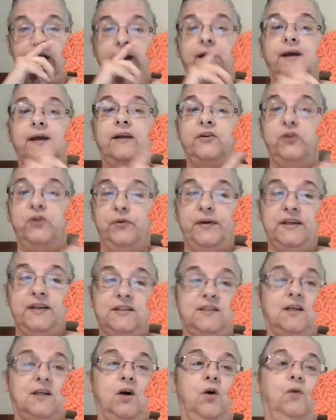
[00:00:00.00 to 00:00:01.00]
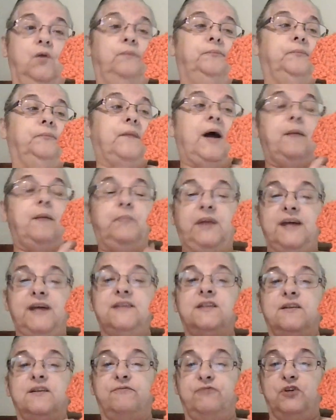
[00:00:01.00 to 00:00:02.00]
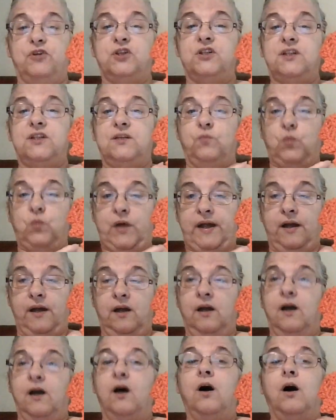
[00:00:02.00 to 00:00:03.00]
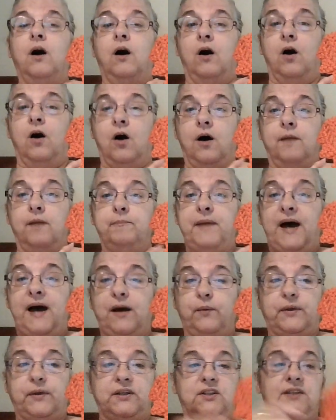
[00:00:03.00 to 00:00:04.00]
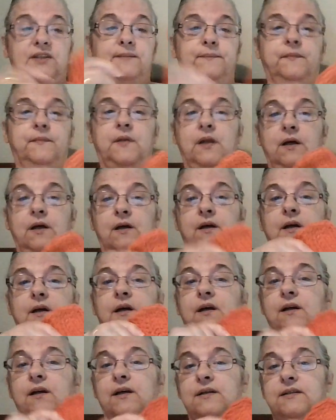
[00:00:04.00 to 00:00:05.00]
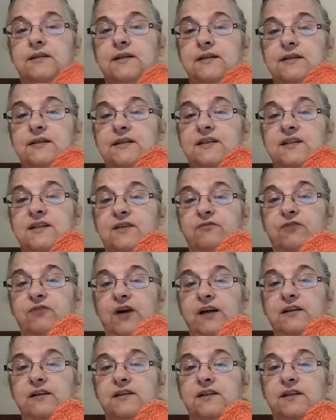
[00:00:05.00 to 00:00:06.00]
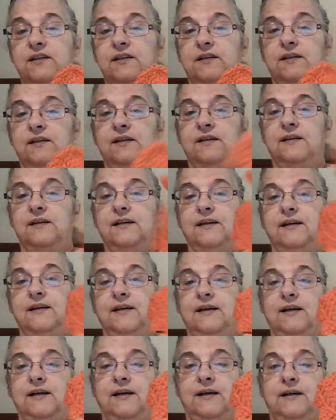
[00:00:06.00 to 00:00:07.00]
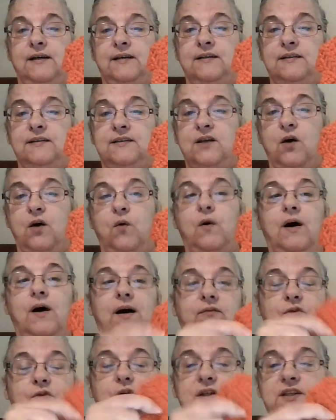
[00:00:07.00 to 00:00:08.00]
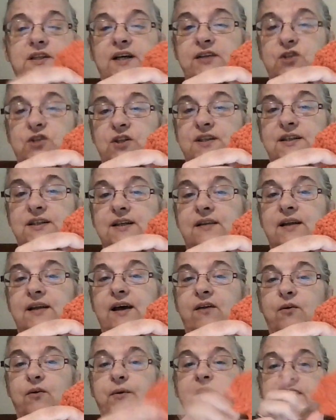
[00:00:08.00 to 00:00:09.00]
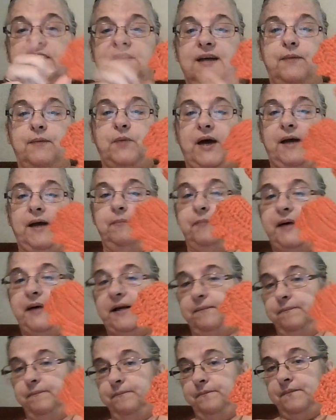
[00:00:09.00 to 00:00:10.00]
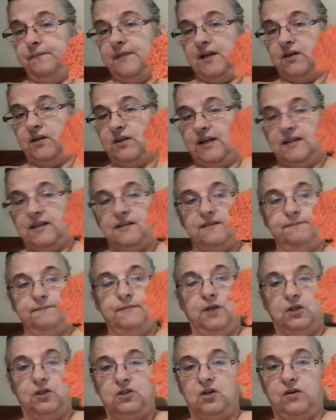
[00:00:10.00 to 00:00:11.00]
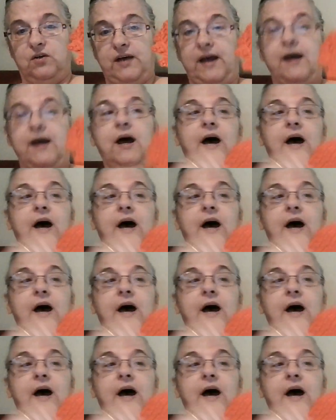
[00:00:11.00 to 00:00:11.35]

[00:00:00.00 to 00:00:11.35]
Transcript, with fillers: In doing so, I placed the first wing on backwards because this is the front. So, of course, I just did the other one the same way, but there it is. Looks okay.